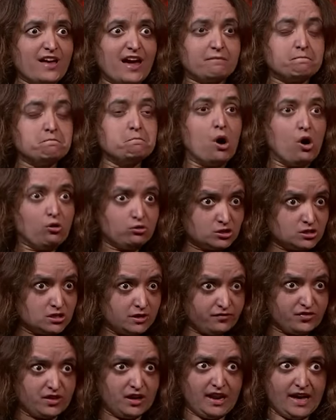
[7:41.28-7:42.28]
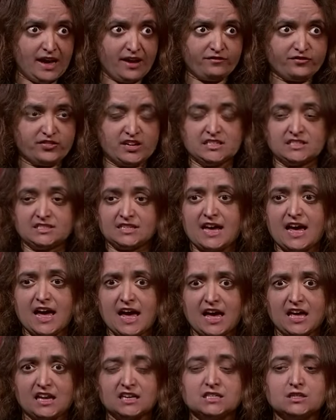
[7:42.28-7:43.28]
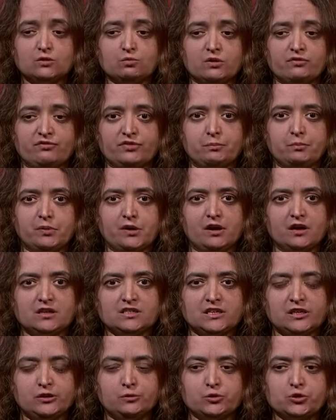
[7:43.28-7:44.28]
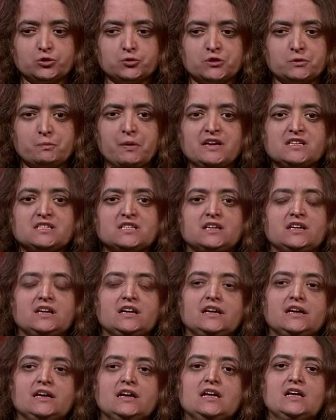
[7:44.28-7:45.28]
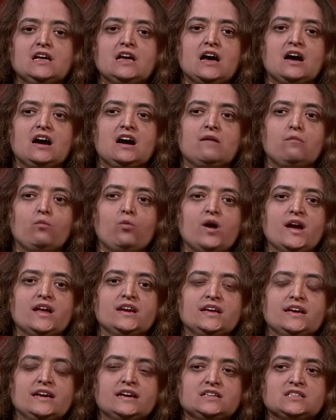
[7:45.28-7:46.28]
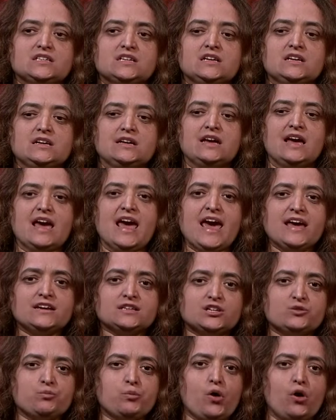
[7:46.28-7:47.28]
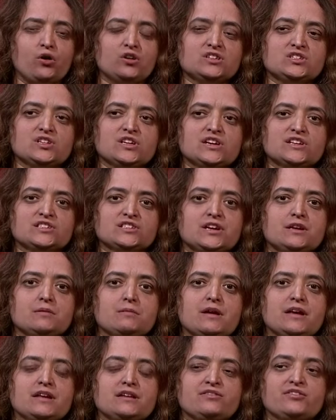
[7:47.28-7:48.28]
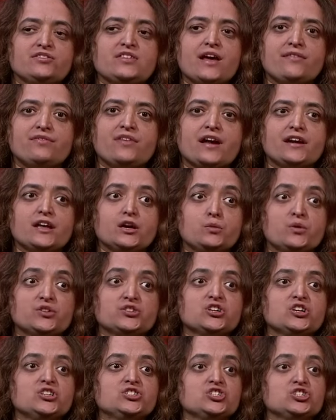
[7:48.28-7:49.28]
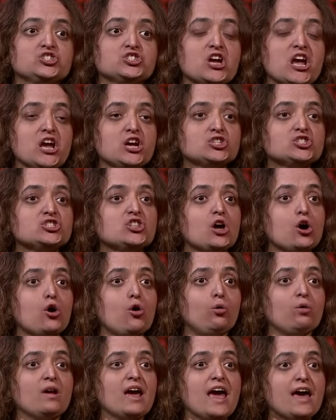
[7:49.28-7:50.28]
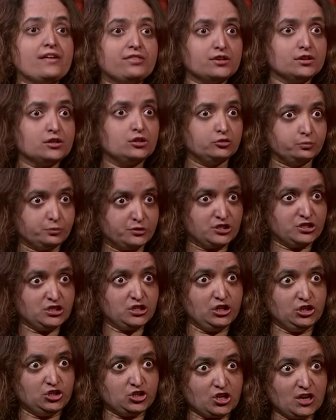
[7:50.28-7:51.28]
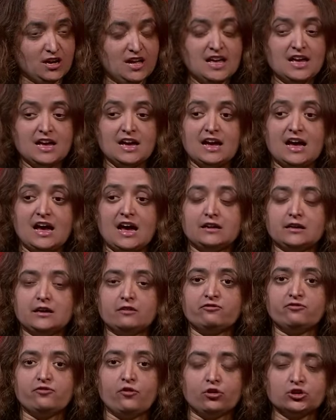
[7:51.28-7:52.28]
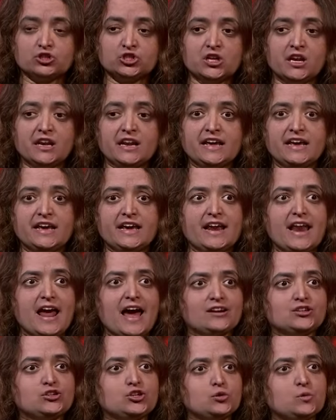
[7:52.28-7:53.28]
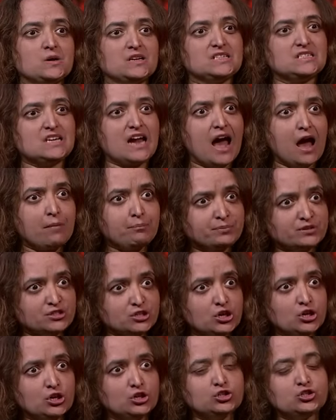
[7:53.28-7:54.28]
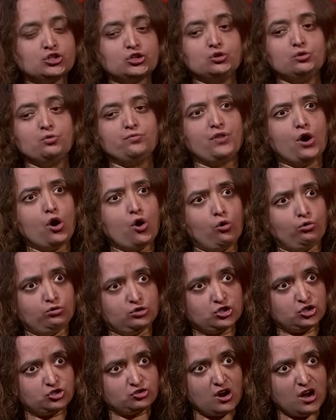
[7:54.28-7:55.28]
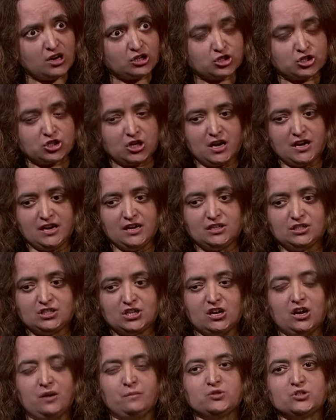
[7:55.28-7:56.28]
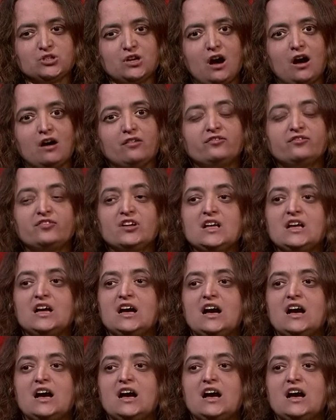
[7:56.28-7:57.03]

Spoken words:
that most of the left has had with the party, which was basically when it entered politics, it said that it was going to change the whole ethical procedure. And unfortunately, it had to adapt to the whole structure in terms of